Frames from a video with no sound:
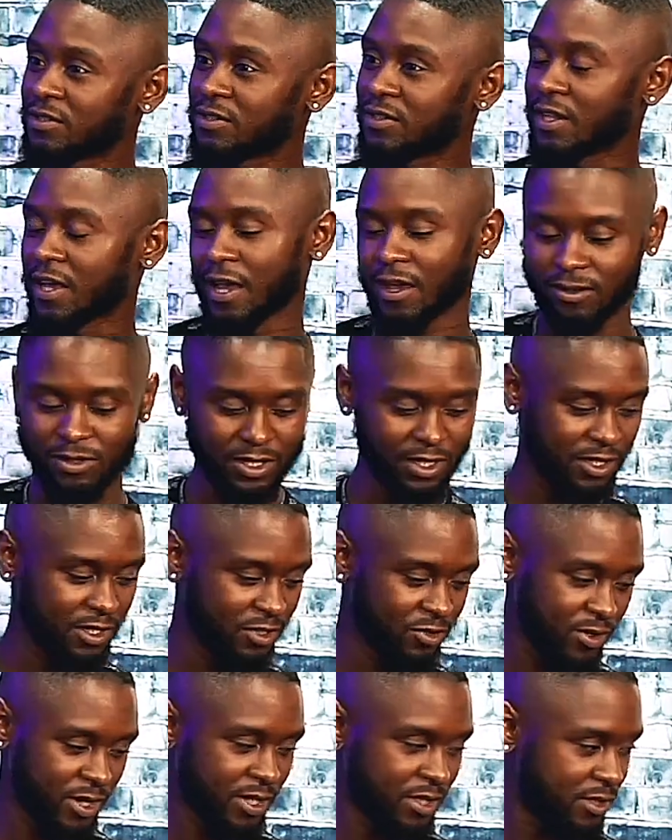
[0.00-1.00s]
The outlet
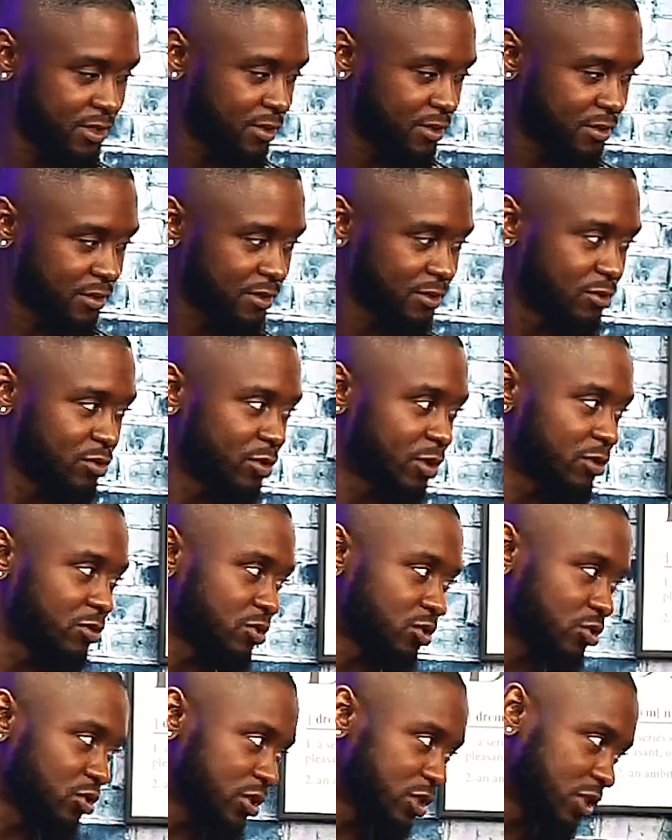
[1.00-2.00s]
is right here. You know, you
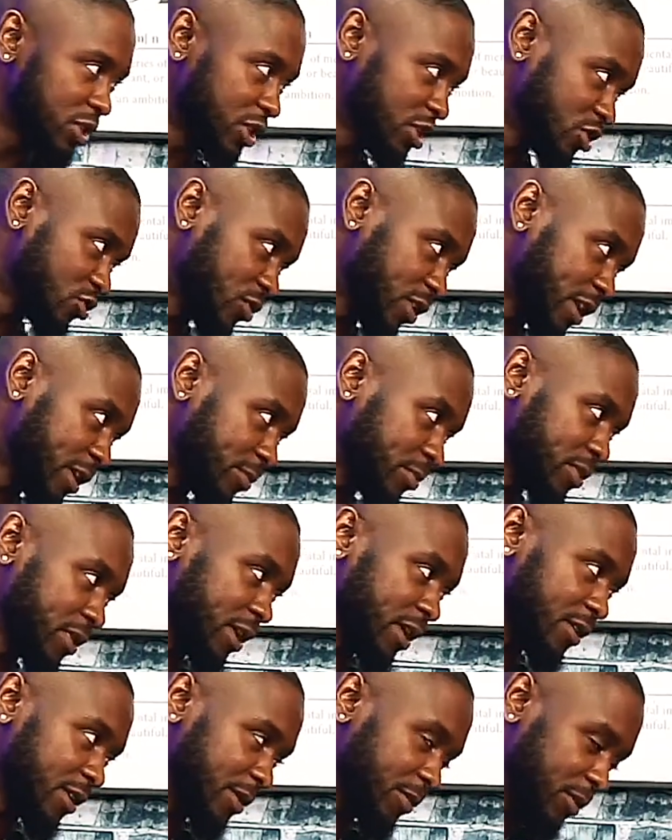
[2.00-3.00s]
mm-hmm. see this red
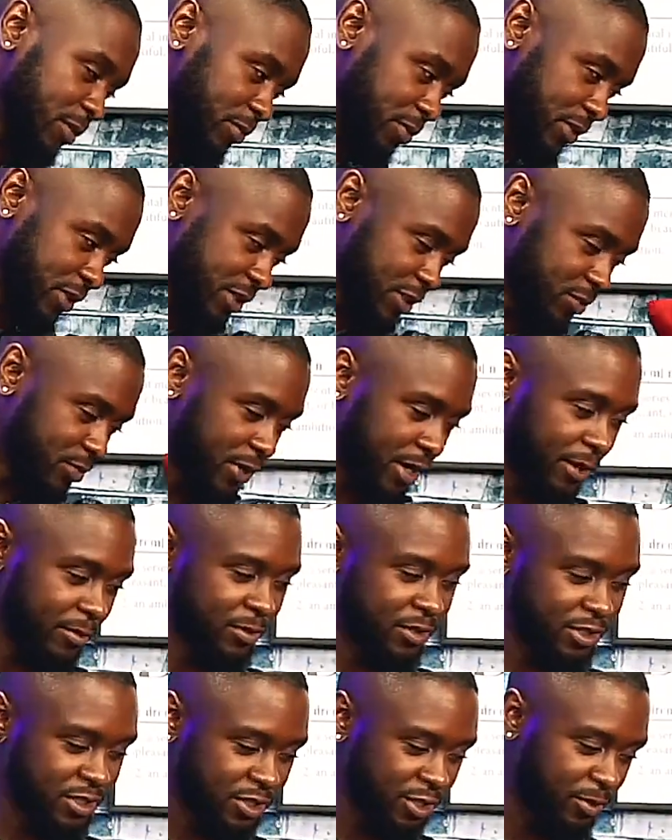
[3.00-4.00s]
pillow. Let me put this by
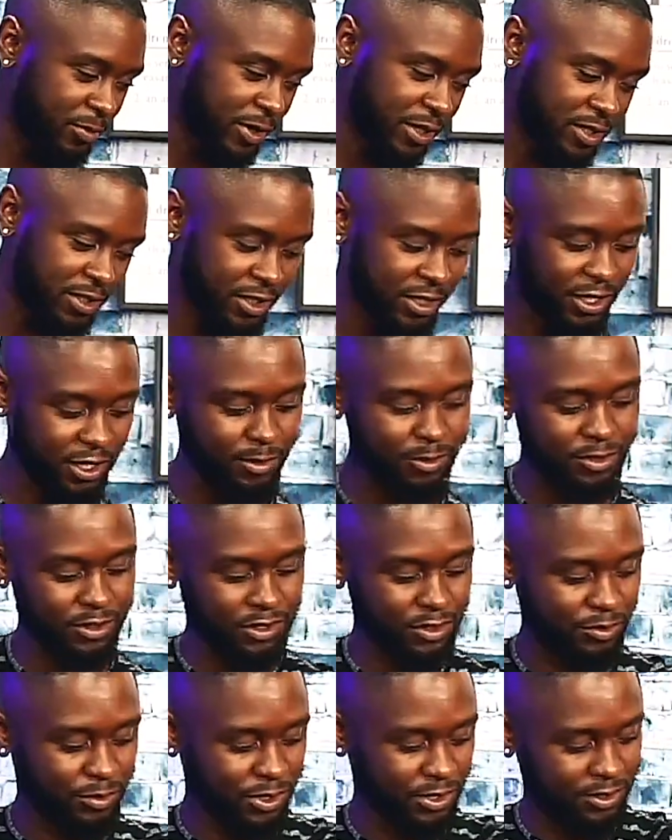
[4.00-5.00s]
me. It's gonna yeah. make the camera
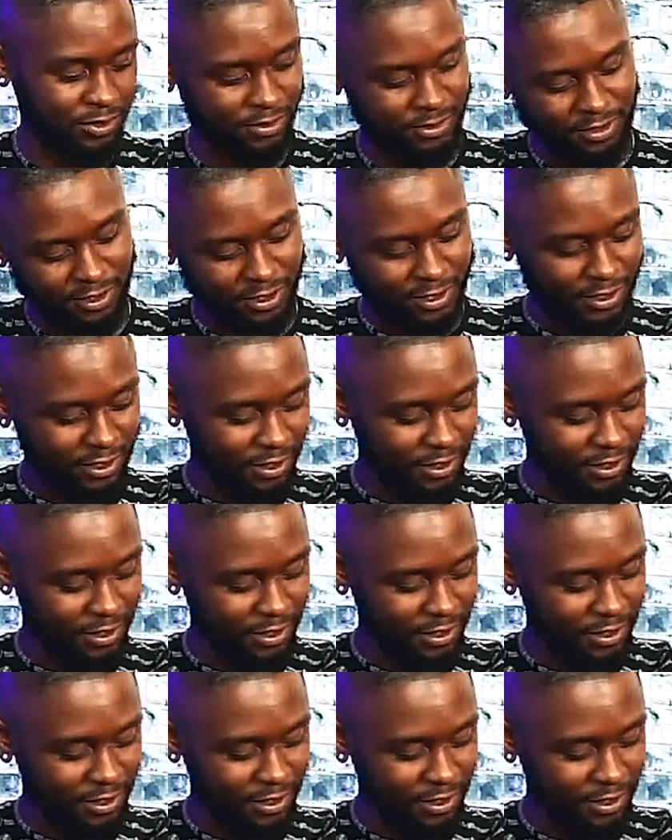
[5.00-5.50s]
look better.